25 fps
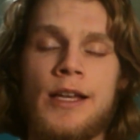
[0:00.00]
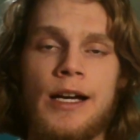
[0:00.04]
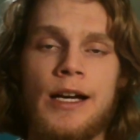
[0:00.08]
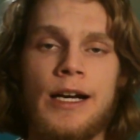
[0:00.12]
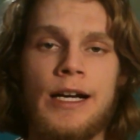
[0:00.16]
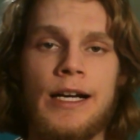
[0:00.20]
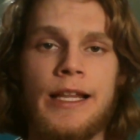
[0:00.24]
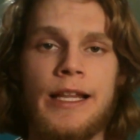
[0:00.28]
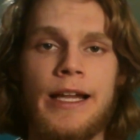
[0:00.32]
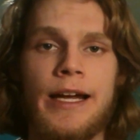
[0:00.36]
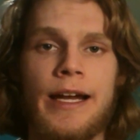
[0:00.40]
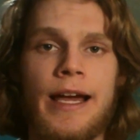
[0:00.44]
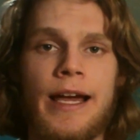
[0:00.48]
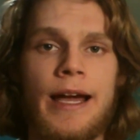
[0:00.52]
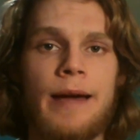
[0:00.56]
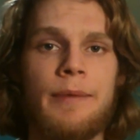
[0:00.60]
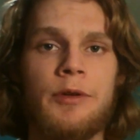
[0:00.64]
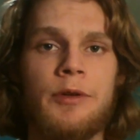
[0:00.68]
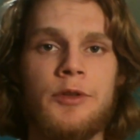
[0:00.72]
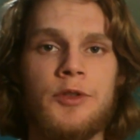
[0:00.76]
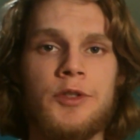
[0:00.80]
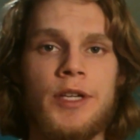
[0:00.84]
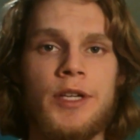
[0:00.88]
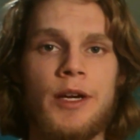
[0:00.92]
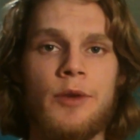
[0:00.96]
that
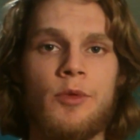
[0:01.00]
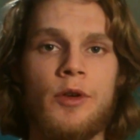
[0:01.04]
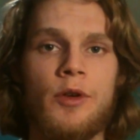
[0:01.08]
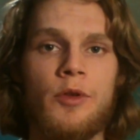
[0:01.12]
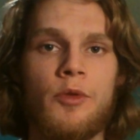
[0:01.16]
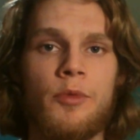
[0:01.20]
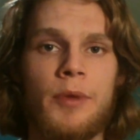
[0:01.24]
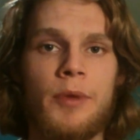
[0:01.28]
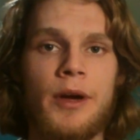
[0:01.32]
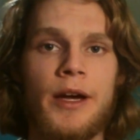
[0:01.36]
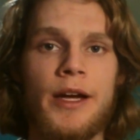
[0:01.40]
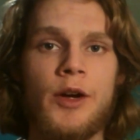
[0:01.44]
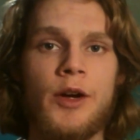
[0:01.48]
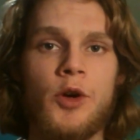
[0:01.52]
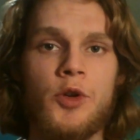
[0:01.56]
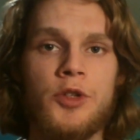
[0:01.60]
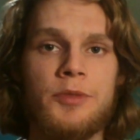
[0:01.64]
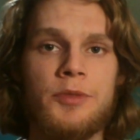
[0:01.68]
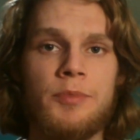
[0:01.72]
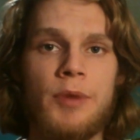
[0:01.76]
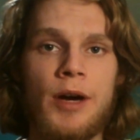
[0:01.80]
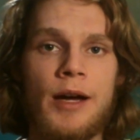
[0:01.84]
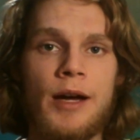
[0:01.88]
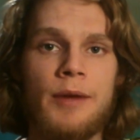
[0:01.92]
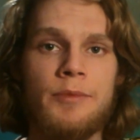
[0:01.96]
happened was I went with my
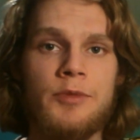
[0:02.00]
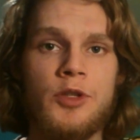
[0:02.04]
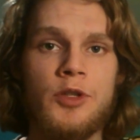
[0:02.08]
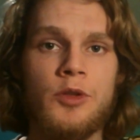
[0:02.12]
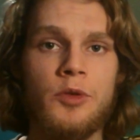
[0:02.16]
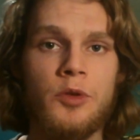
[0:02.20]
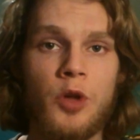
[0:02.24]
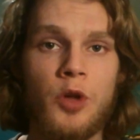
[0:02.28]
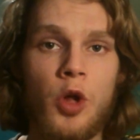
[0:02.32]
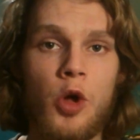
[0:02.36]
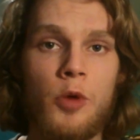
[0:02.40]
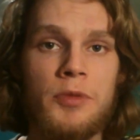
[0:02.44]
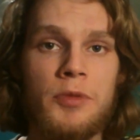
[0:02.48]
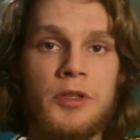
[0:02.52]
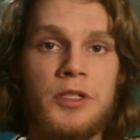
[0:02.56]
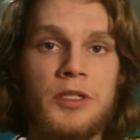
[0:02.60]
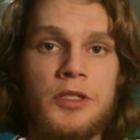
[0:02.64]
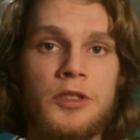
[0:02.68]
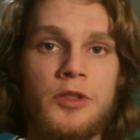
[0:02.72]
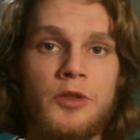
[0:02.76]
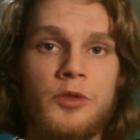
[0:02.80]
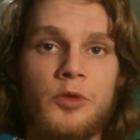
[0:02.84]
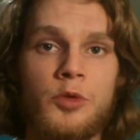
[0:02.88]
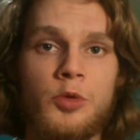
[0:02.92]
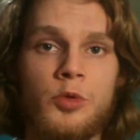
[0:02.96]
host mom to Globus
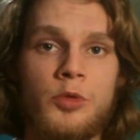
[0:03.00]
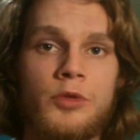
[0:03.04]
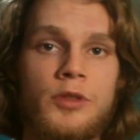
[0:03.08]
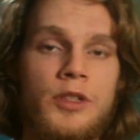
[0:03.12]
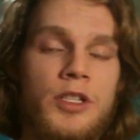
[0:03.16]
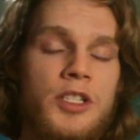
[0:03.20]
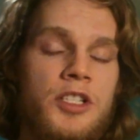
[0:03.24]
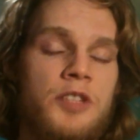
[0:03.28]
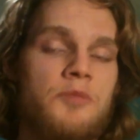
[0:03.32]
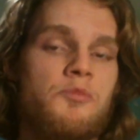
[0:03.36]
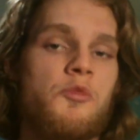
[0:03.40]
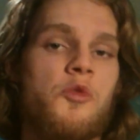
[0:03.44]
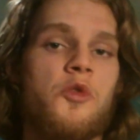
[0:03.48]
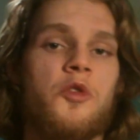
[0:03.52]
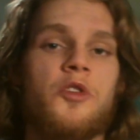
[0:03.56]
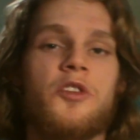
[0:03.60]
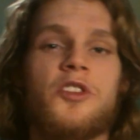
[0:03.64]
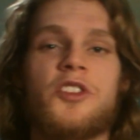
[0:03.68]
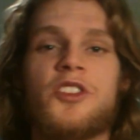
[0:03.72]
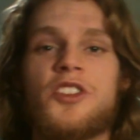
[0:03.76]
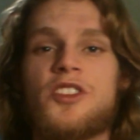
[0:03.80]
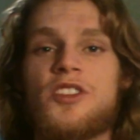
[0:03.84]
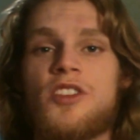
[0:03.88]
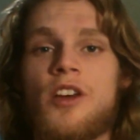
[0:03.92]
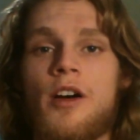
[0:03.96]
to get some more
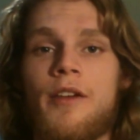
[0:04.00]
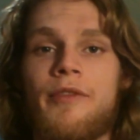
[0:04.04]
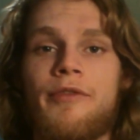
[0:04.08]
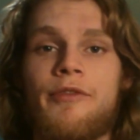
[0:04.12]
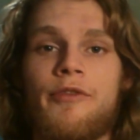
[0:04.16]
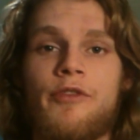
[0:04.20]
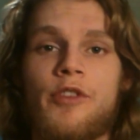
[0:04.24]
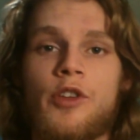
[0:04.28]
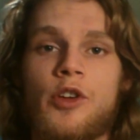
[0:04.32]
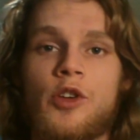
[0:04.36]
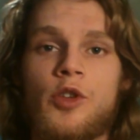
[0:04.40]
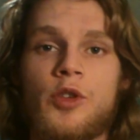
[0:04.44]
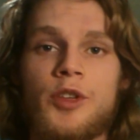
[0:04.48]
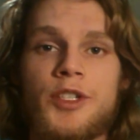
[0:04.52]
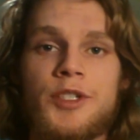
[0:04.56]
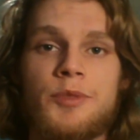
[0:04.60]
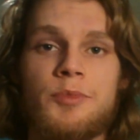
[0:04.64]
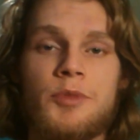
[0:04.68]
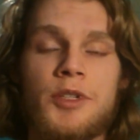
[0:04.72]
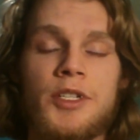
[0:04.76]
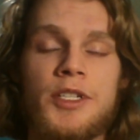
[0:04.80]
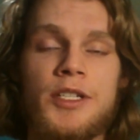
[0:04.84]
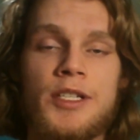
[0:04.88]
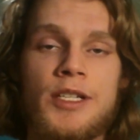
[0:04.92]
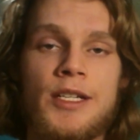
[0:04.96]
stuff for
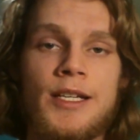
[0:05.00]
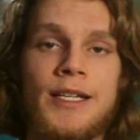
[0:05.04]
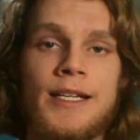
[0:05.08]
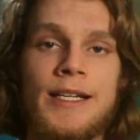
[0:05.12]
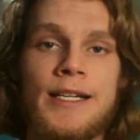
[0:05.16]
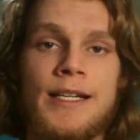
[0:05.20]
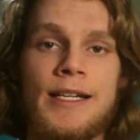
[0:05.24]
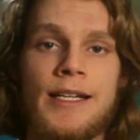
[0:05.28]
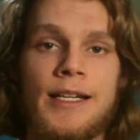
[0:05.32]
Christmas